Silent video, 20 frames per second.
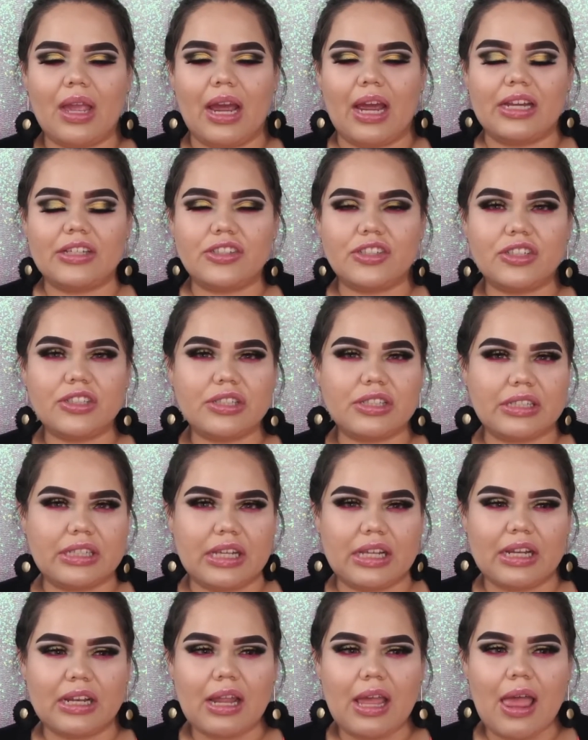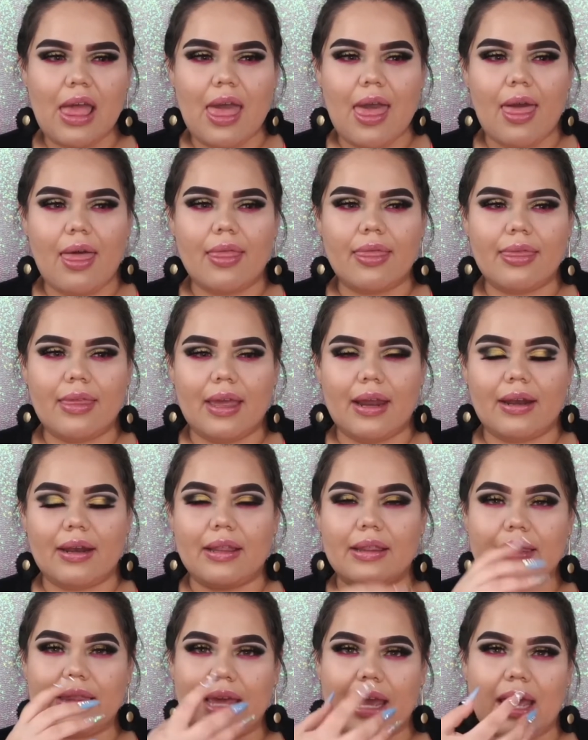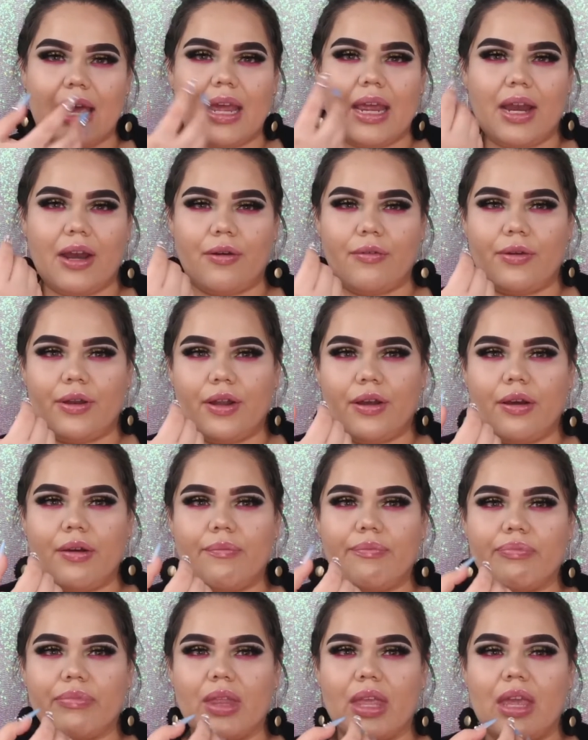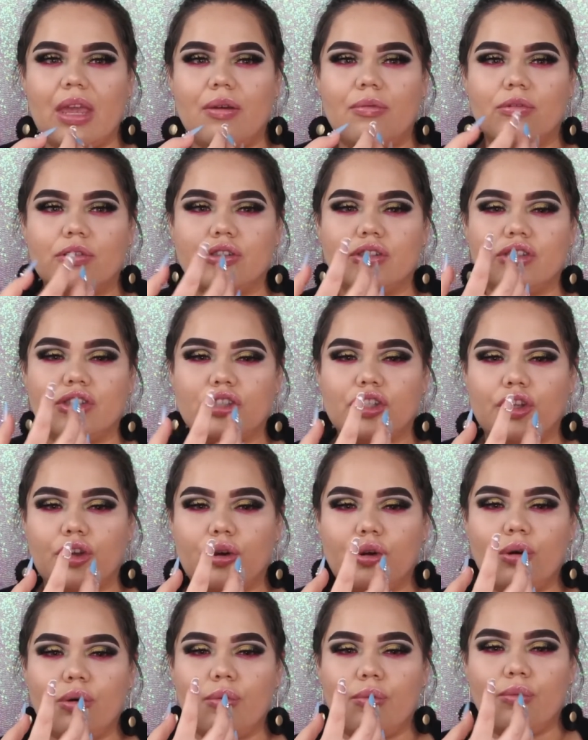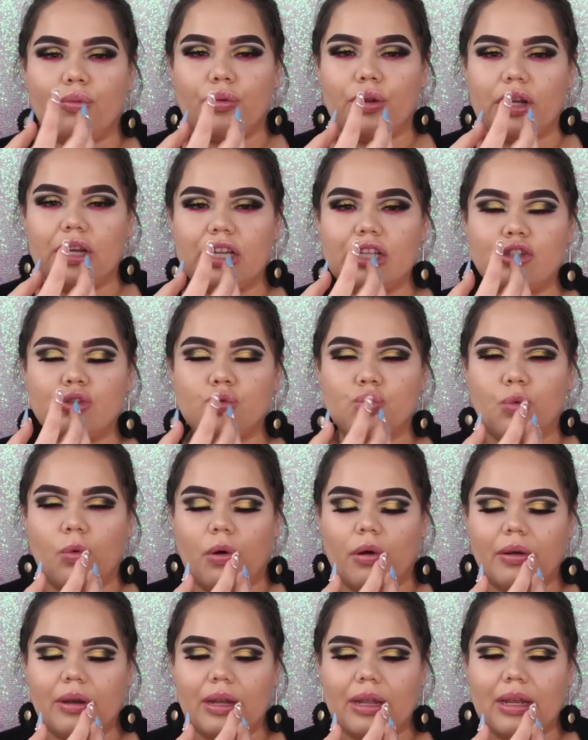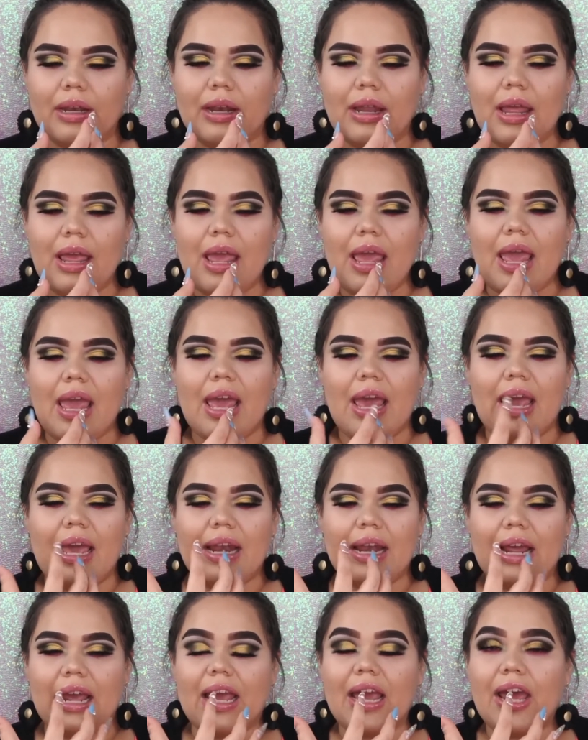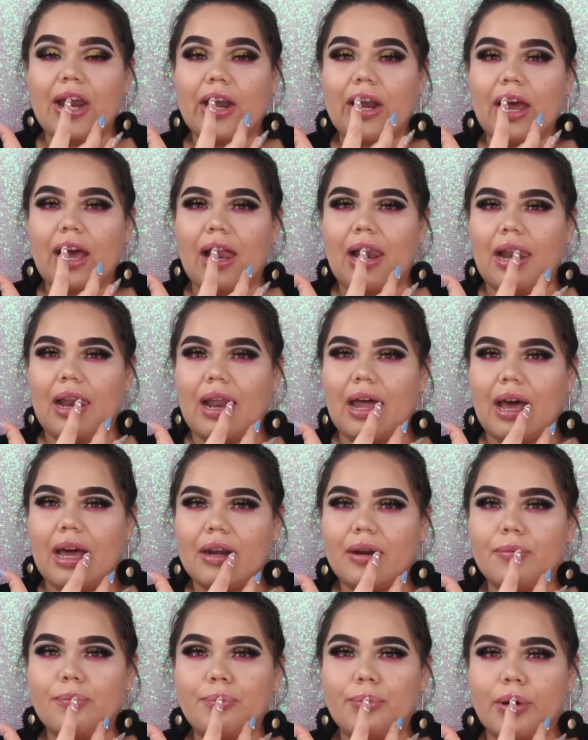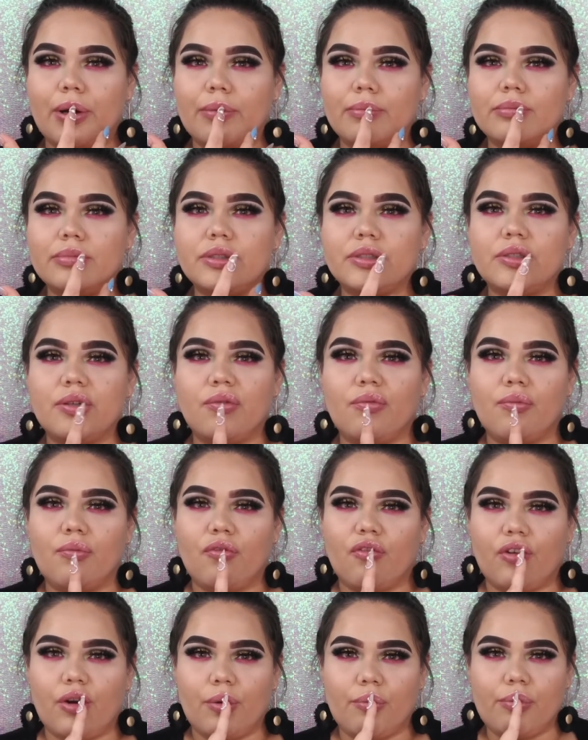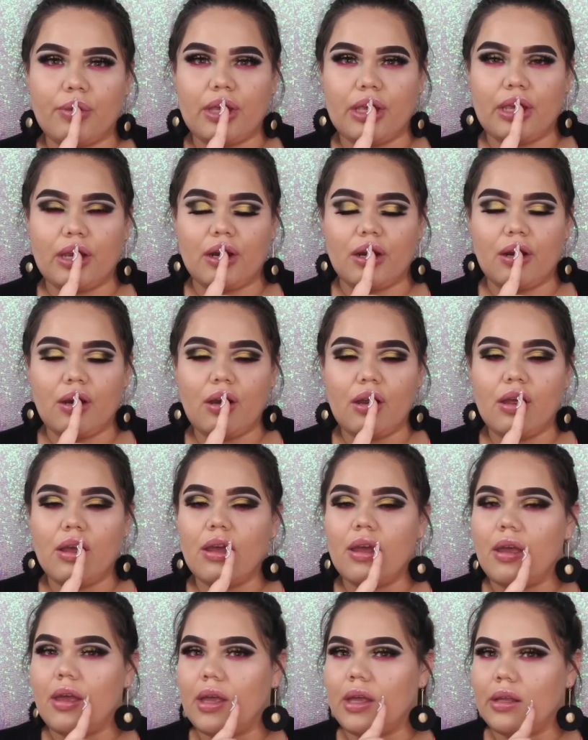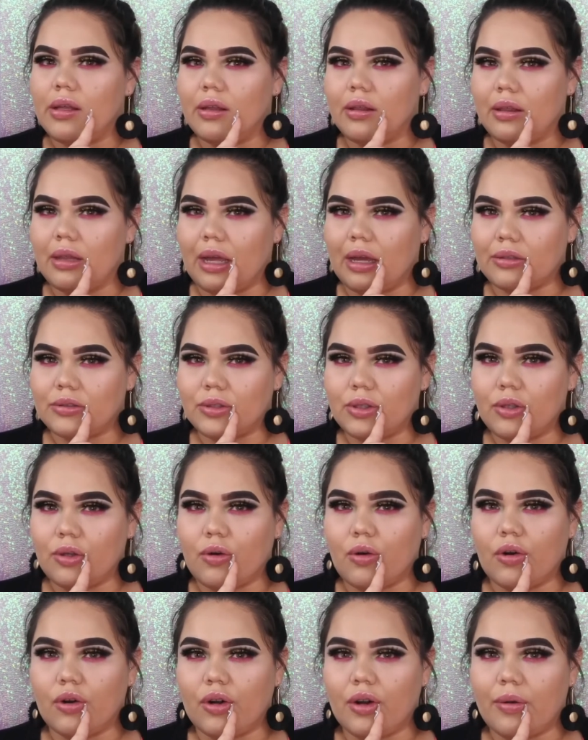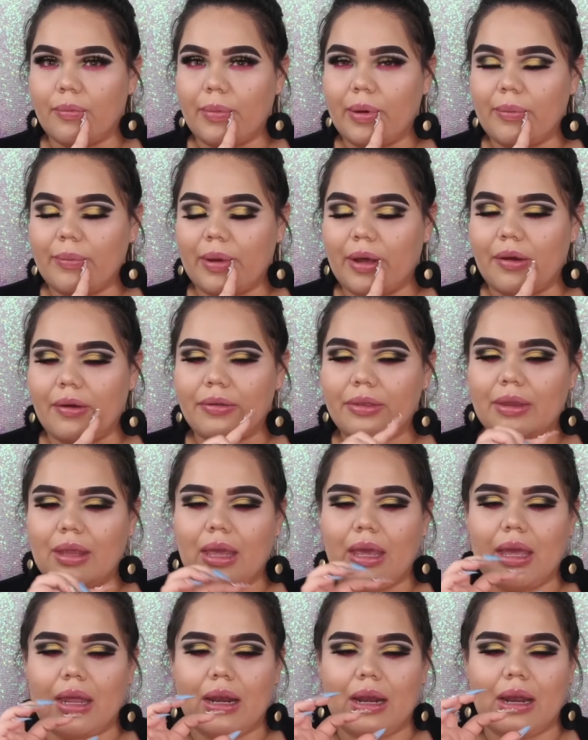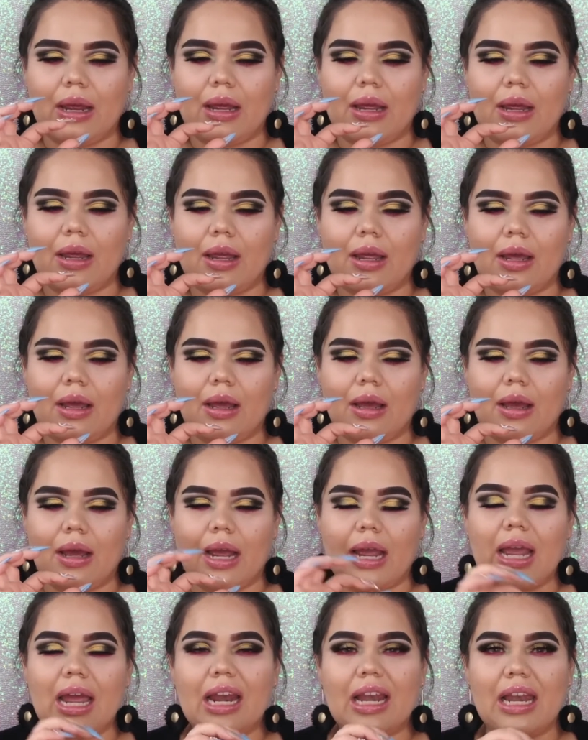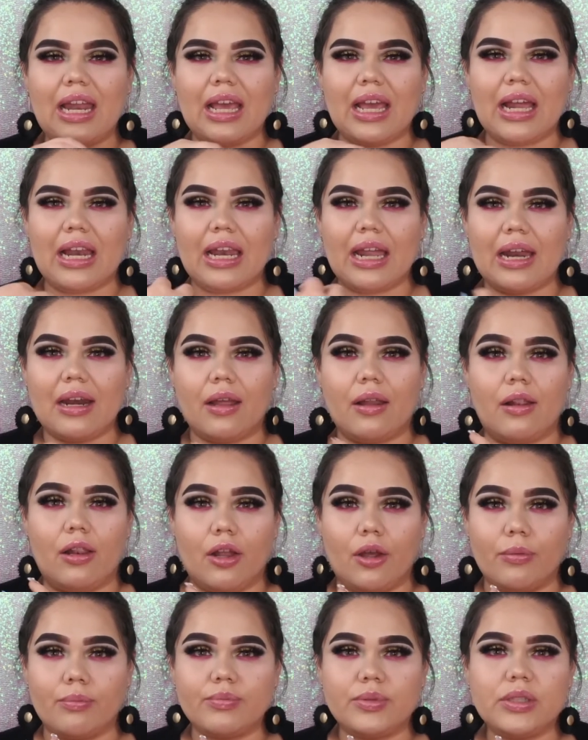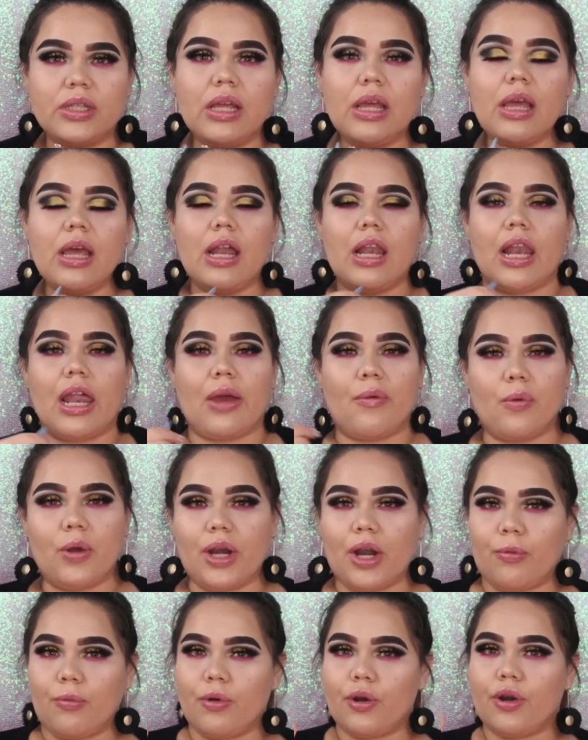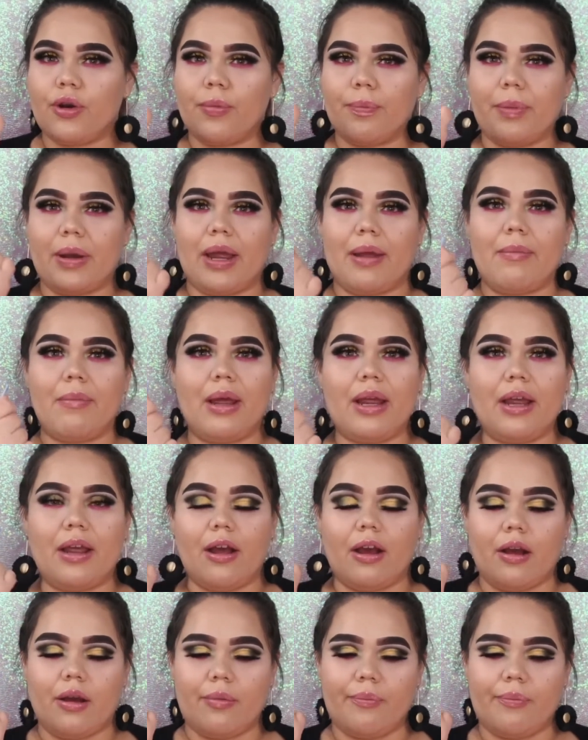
I just seen that in that area it was still really swollen, and I had a lot of bumps from here down to the corner of my mouth, and I had like a lot of lumps. Like when I would apply my